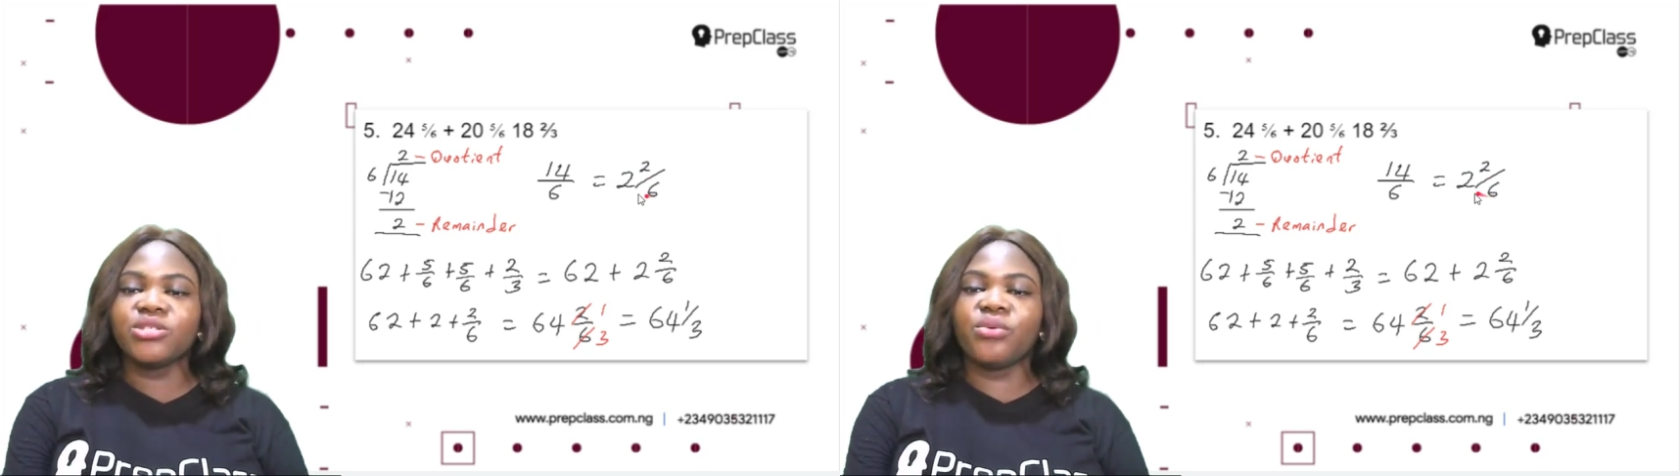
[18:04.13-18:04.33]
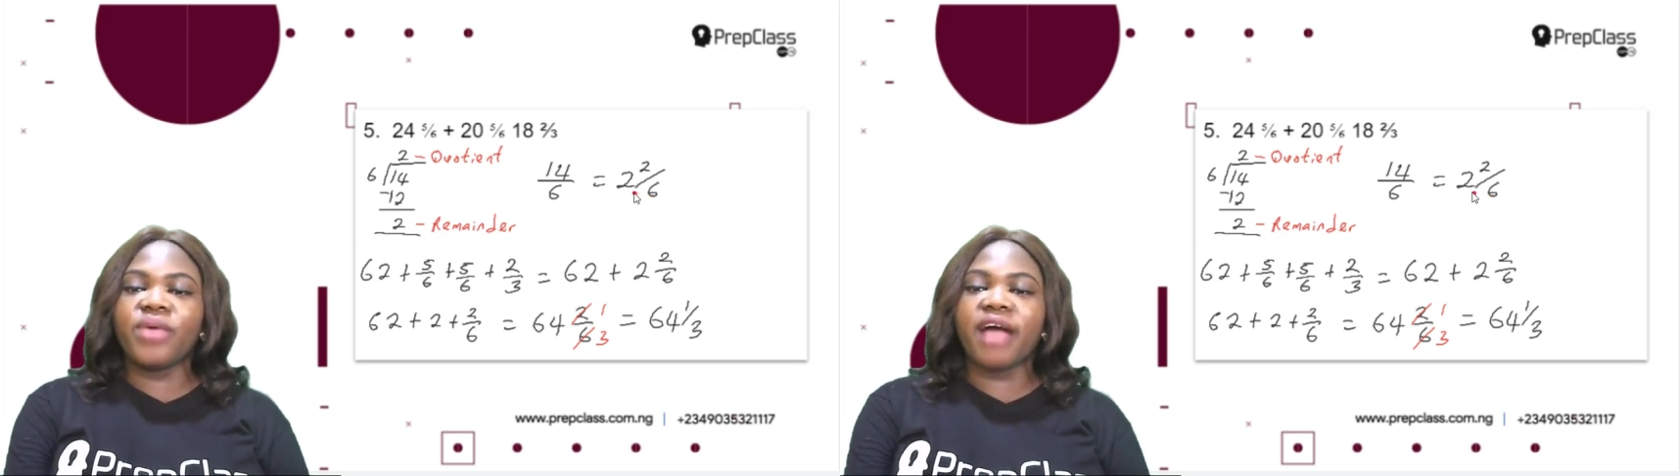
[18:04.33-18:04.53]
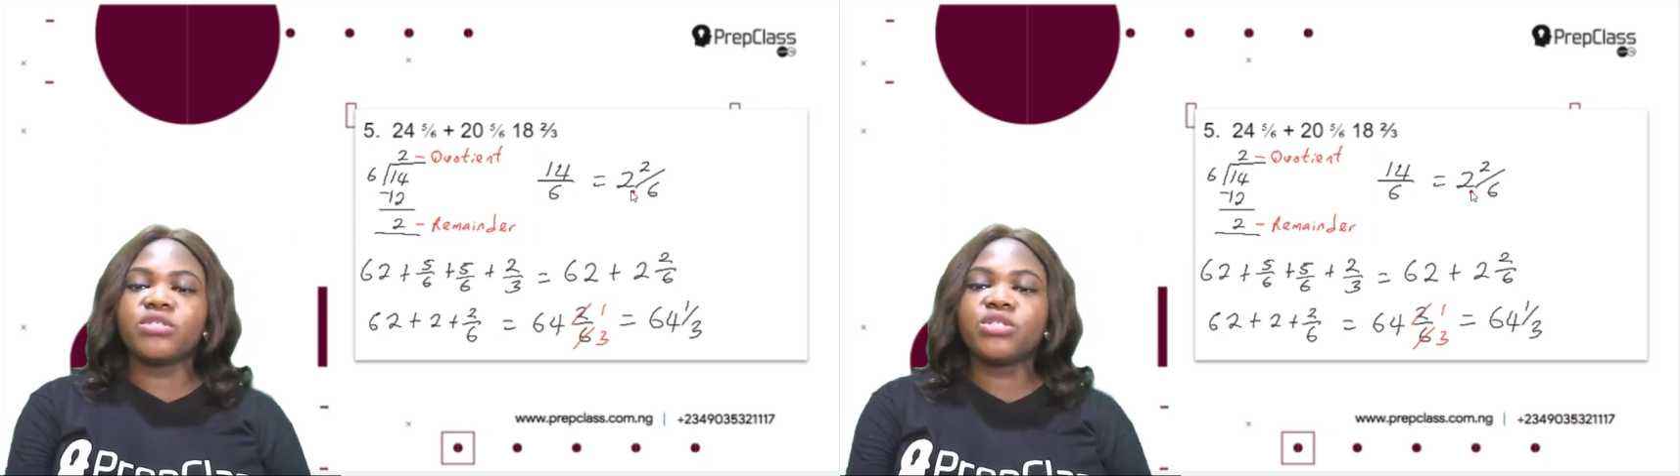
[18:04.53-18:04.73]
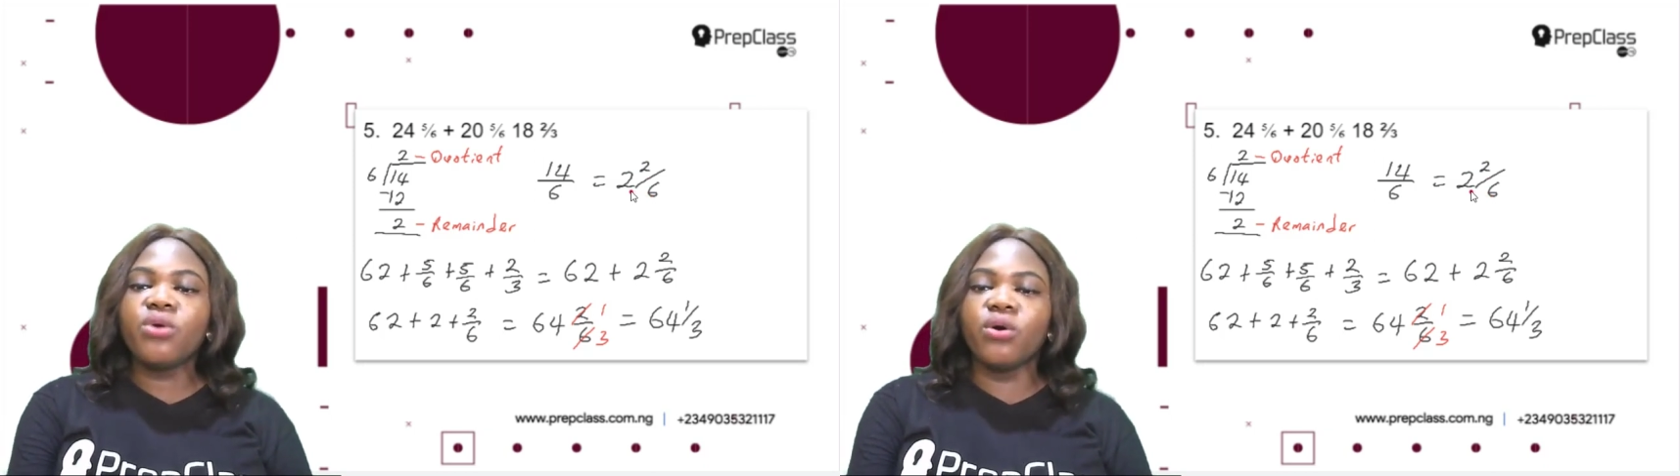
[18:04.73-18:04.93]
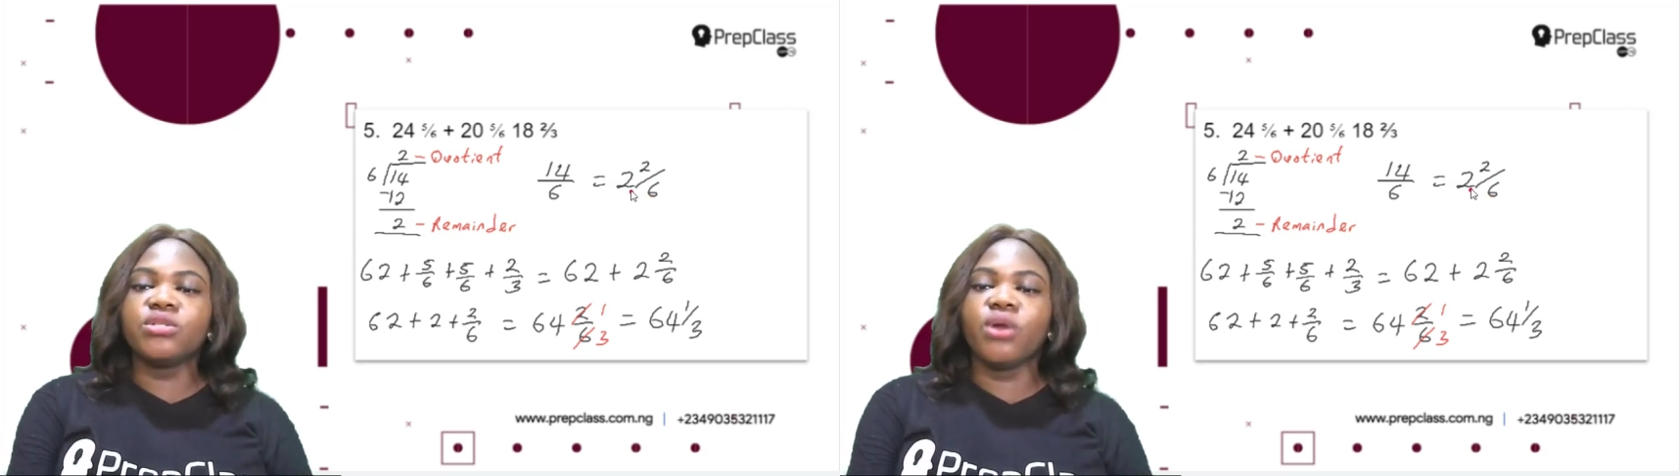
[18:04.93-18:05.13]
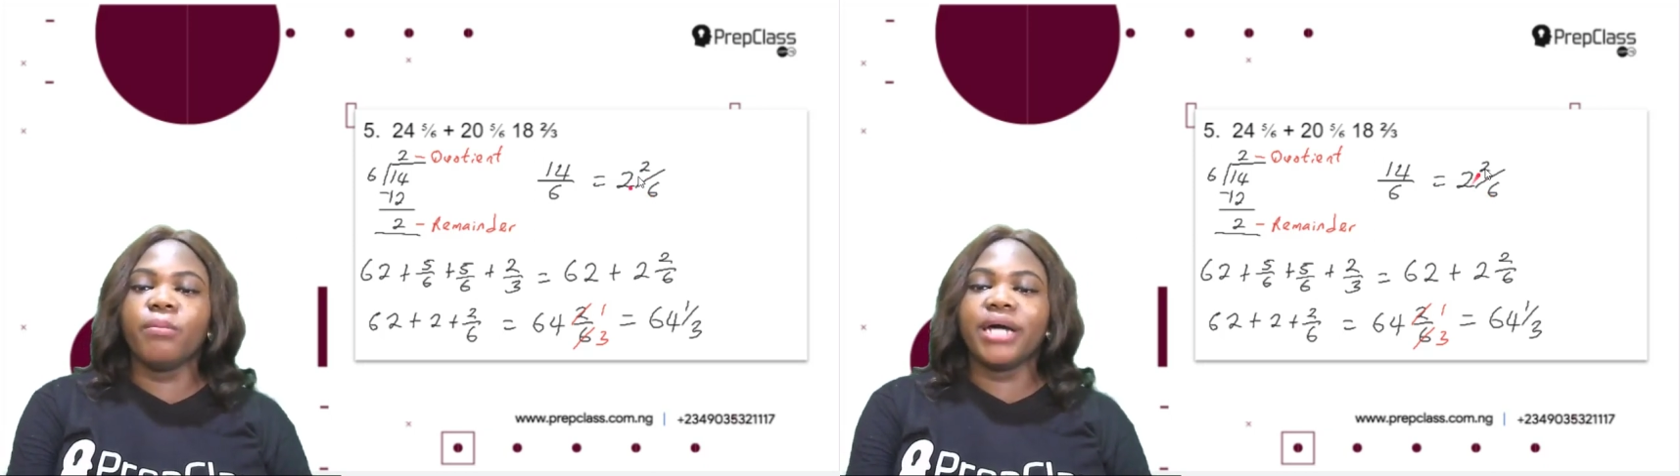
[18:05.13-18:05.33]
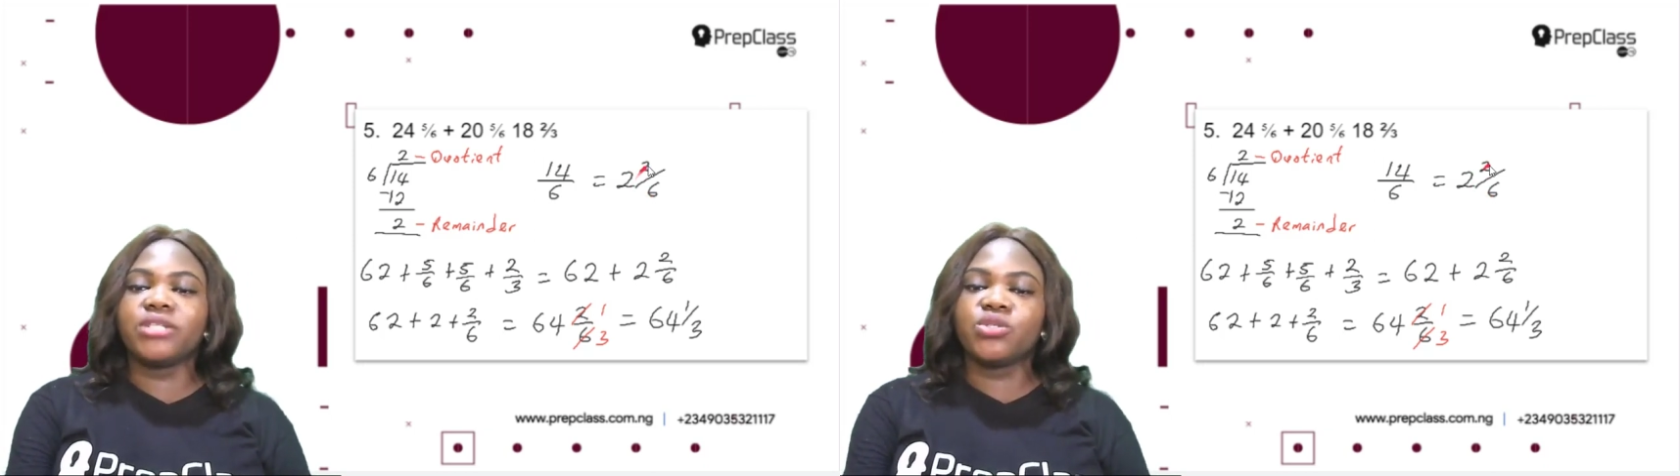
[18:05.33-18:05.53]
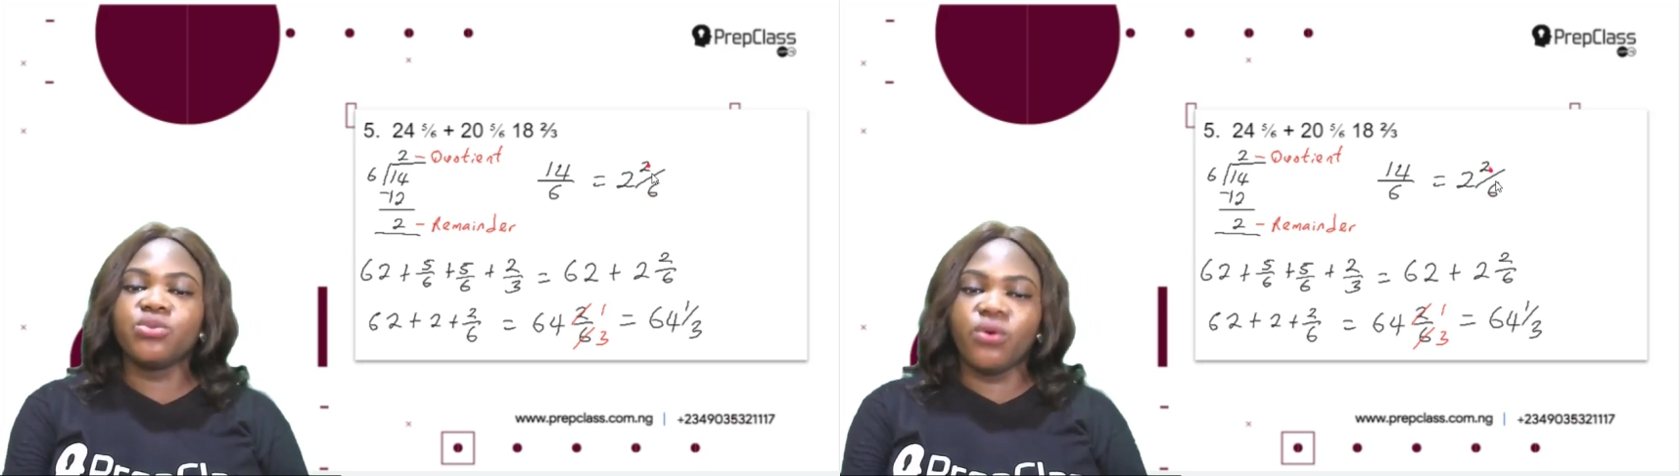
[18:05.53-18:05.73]
So we have 2 whole
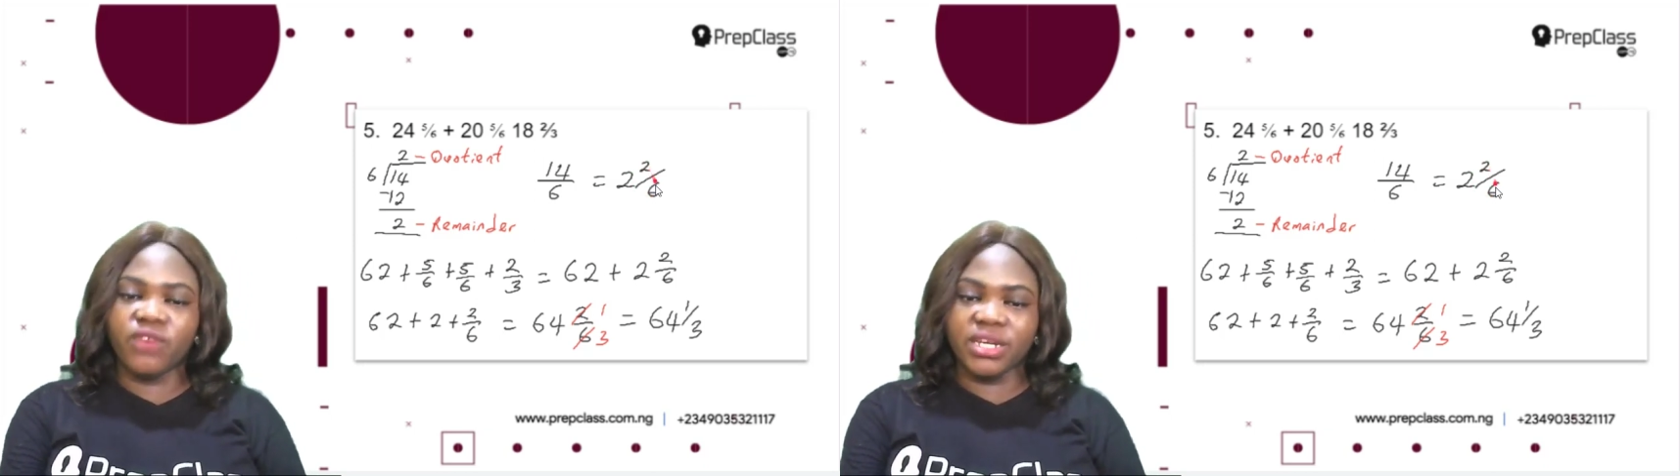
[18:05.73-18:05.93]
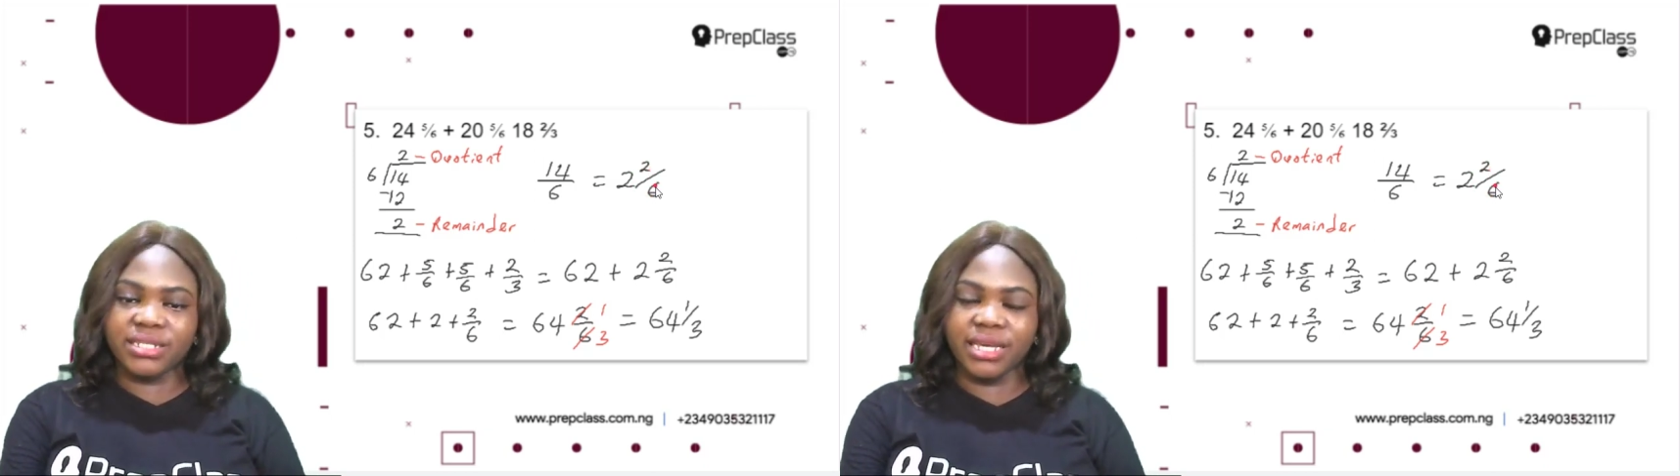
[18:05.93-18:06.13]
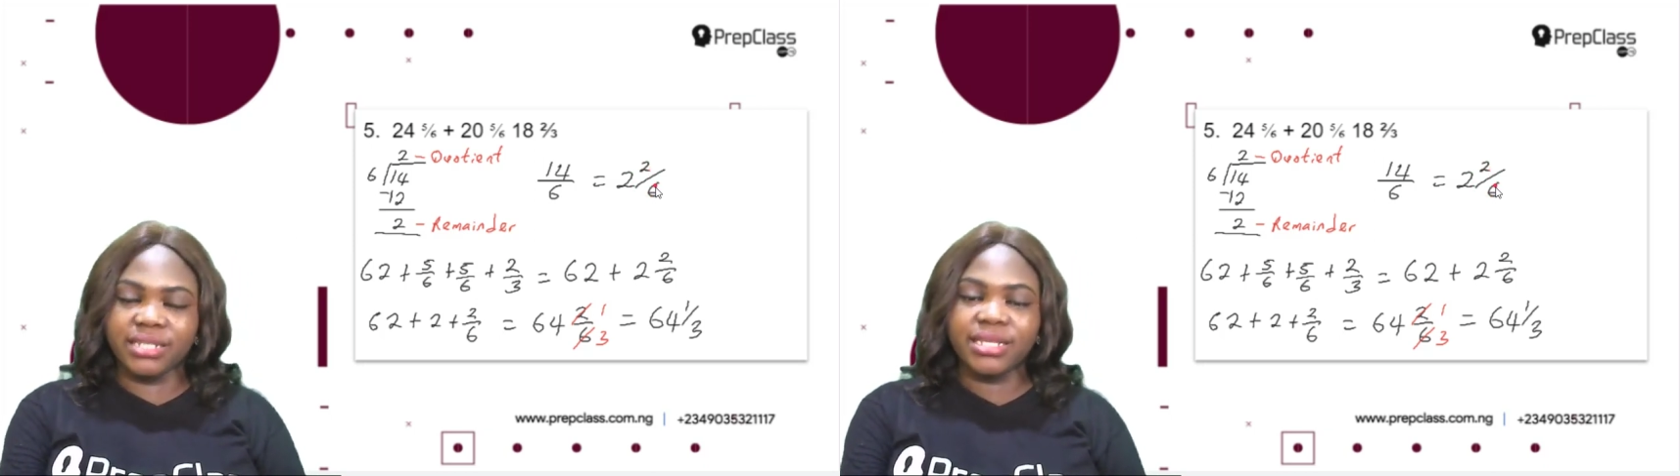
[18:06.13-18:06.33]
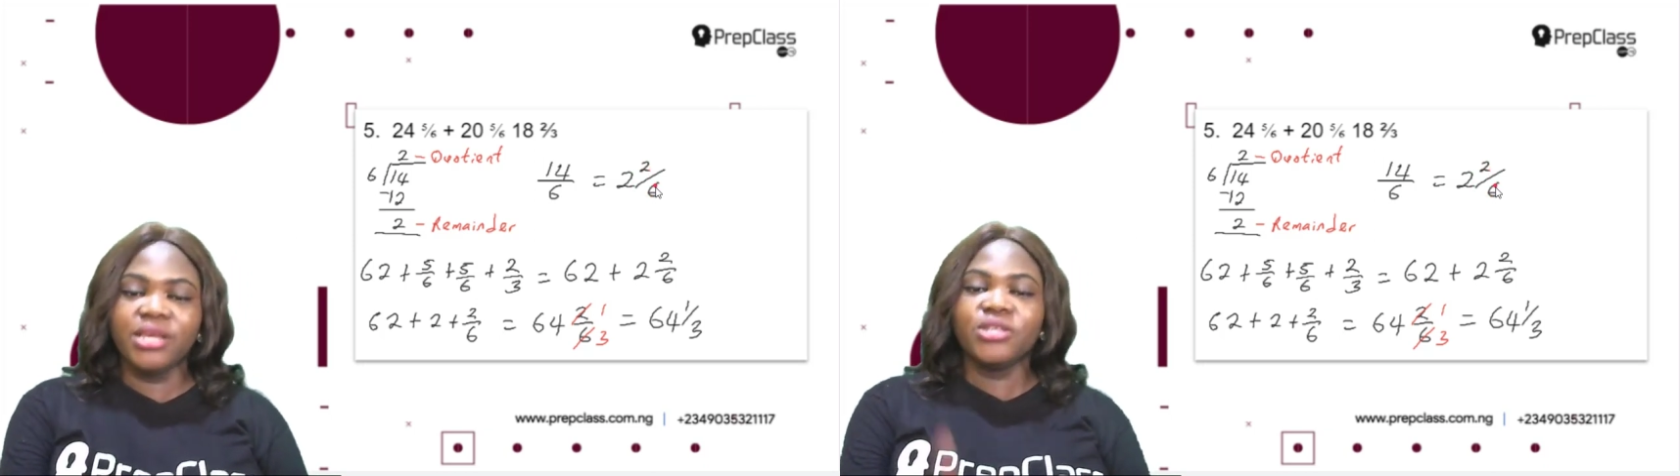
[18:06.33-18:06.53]
number, 2 over 6.